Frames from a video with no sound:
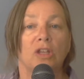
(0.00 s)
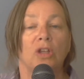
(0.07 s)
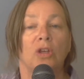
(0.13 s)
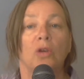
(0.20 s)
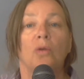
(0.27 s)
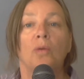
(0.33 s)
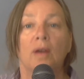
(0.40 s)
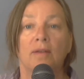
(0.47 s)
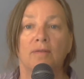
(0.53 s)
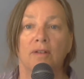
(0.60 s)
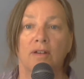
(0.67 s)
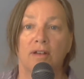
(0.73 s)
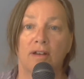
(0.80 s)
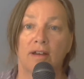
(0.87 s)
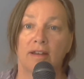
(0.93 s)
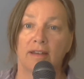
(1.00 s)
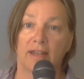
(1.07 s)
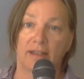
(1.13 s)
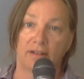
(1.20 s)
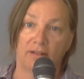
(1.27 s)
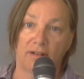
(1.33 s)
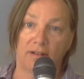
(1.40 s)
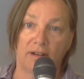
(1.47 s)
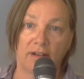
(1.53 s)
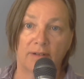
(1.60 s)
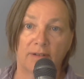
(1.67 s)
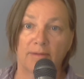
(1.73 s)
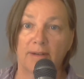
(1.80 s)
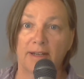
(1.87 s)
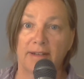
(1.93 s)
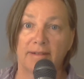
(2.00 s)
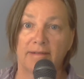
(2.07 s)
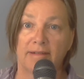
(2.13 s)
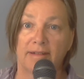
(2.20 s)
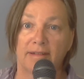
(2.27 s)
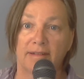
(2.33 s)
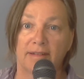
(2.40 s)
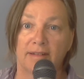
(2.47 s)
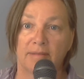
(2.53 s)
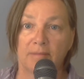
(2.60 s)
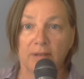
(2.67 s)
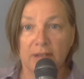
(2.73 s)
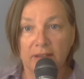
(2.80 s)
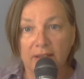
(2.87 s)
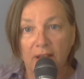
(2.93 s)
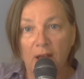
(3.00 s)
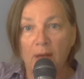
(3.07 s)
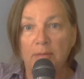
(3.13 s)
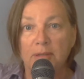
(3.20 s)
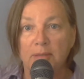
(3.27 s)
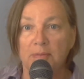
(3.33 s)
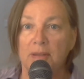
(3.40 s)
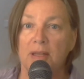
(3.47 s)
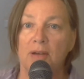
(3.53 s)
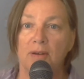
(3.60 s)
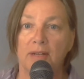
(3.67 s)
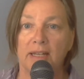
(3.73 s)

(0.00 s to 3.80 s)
you ever got in your hunter round? Put it in the comments below.